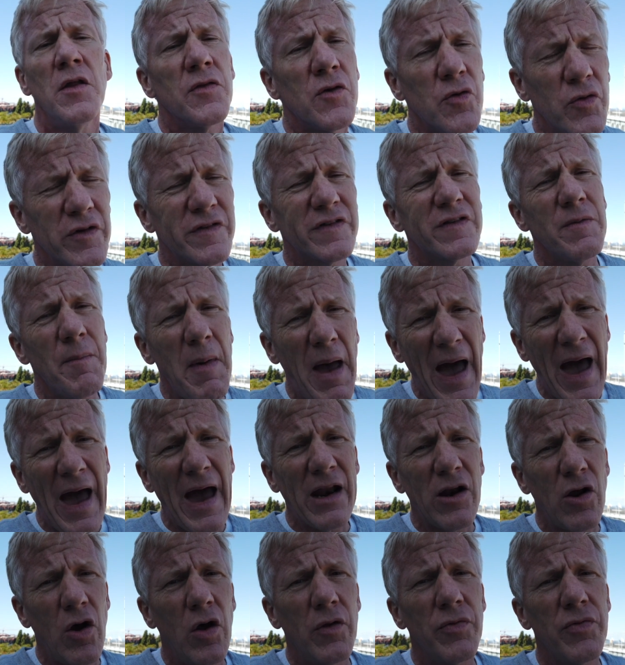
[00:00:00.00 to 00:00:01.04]
There is some
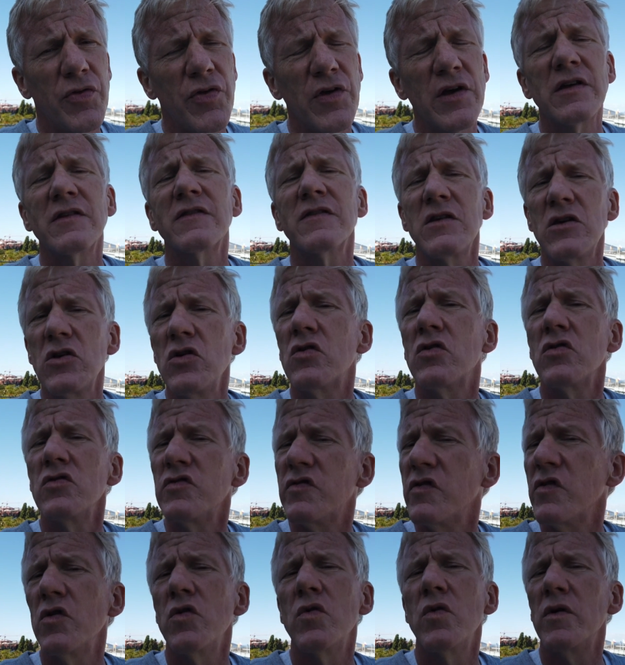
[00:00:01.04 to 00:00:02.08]
add-on things that you
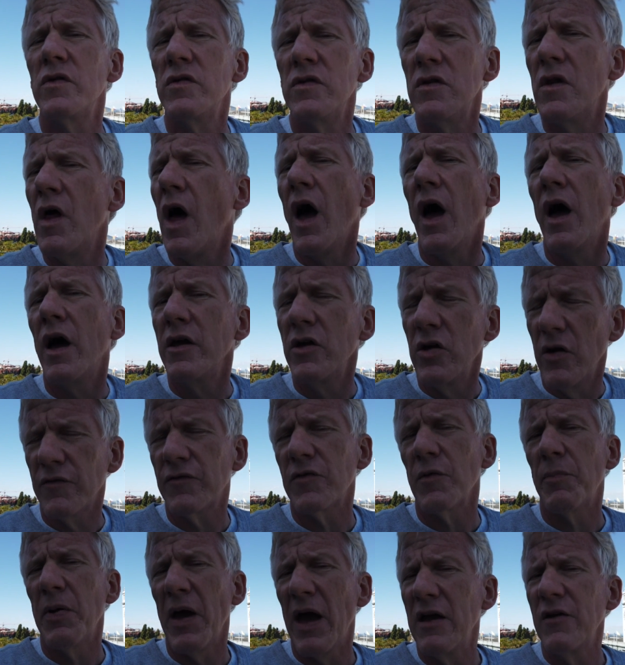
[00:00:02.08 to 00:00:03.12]
can do, and you
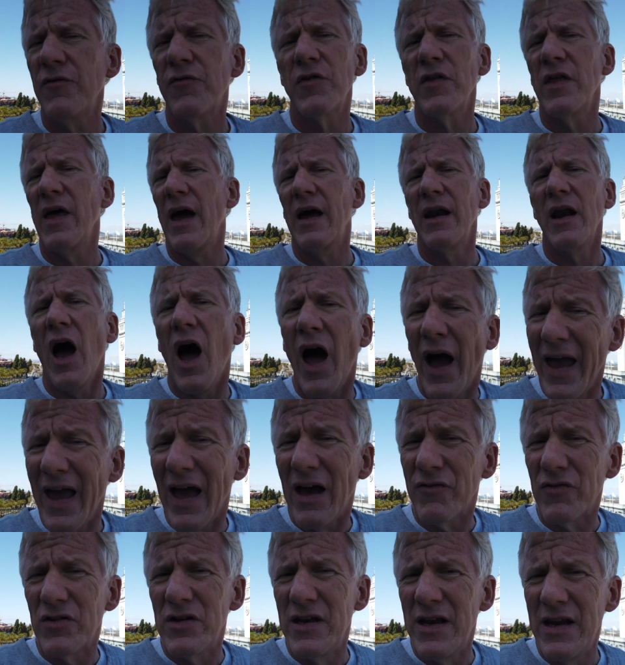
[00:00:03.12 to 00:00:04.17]
have to pay for that. I
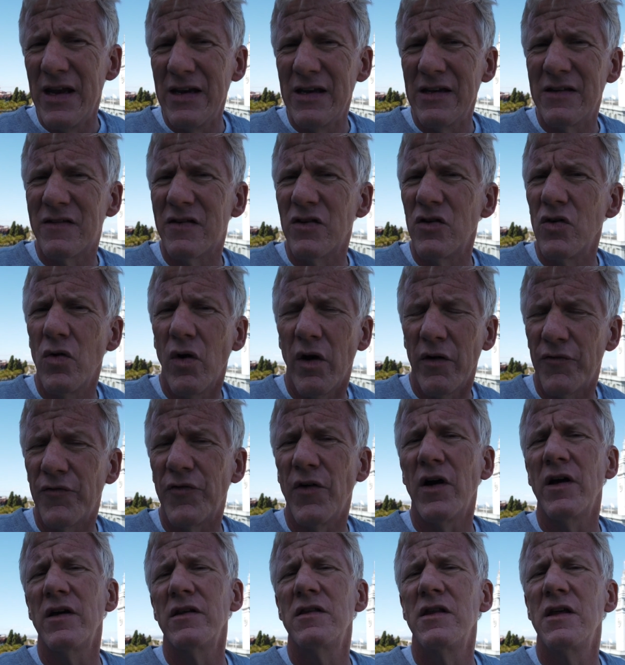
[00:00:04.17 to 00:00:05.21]
haven't needed to. I
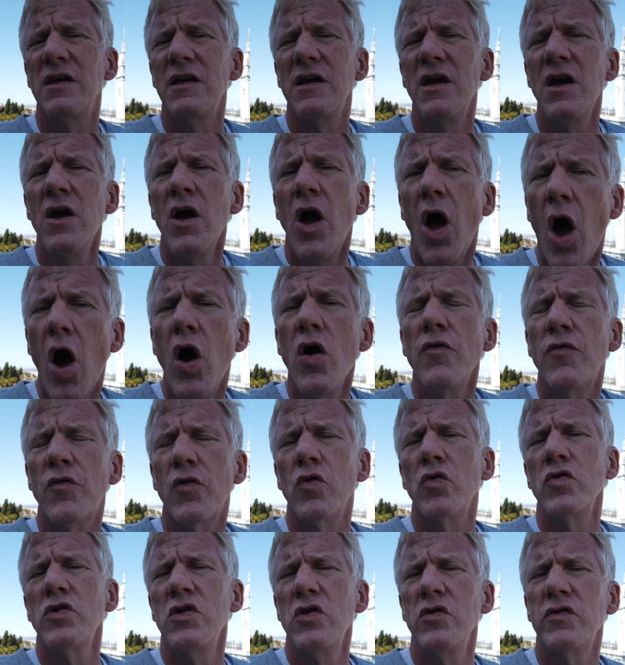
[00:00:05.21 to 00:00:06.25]
find the
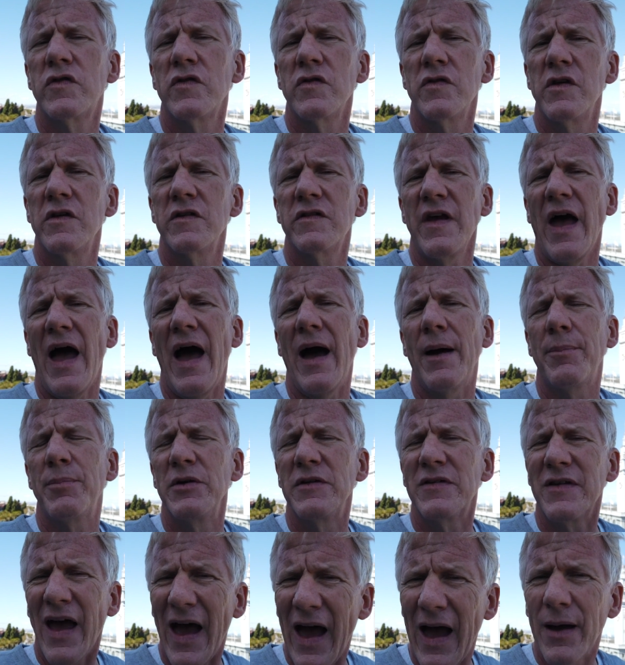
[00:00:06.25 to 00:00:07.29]
overall use of this app
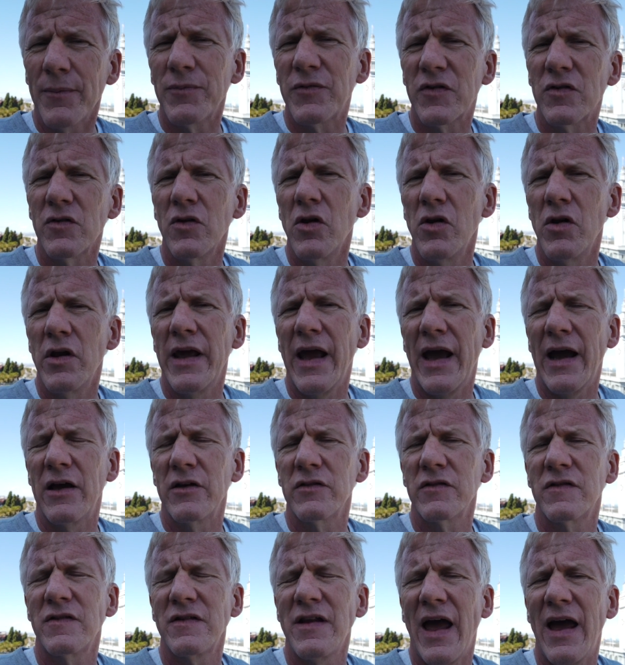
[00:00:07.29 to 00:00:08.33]
is absolutely
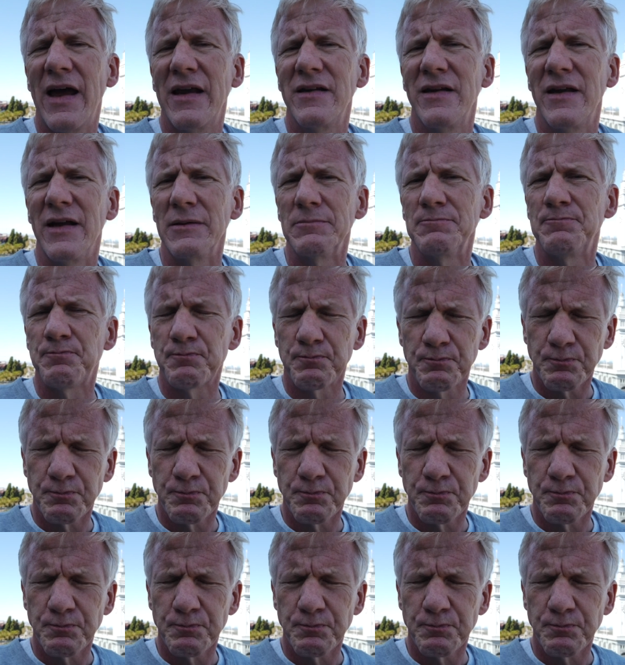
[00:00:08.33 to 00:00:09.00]
outstanding.